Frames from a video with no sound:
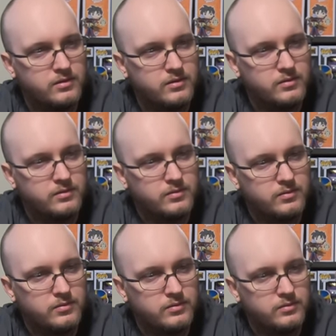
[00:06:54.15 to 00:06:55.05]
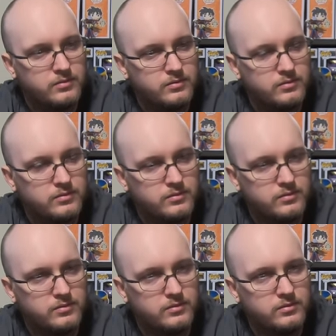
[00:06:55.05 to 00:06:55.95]

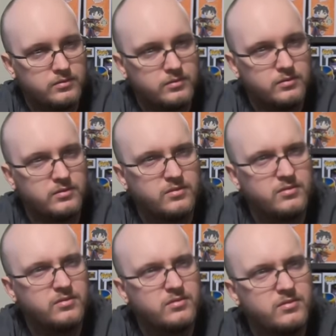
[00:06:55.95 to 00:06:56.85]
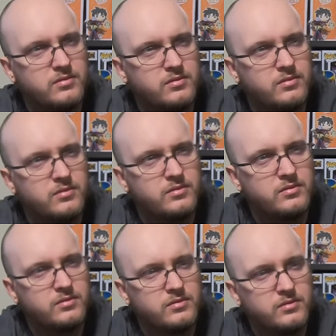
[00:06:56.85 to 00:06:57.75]

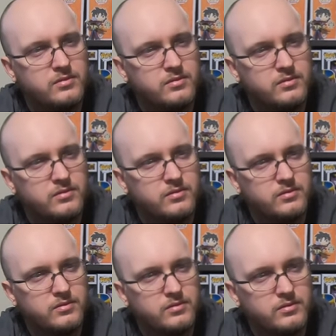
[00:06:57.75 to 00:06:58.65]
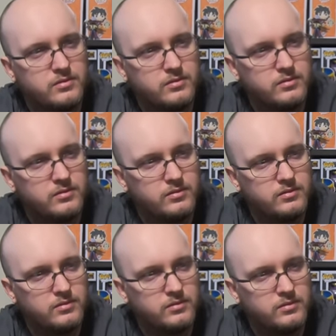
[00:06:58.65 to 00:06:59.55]

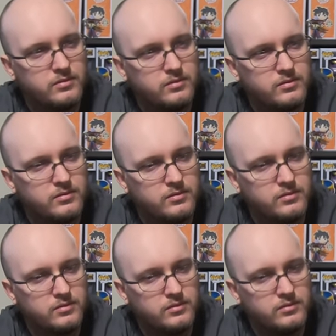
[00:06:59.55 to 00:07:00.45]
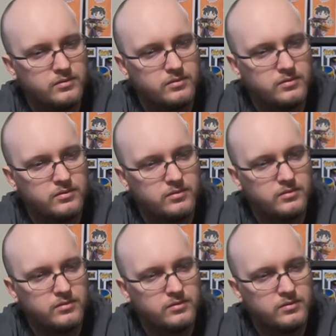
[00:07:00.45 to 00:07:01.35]

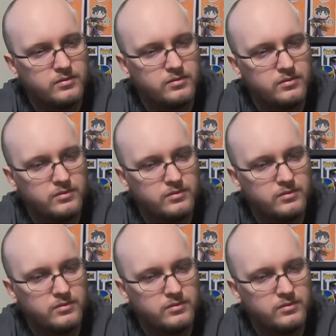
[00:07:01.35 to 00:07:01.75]
This person isn't speaking.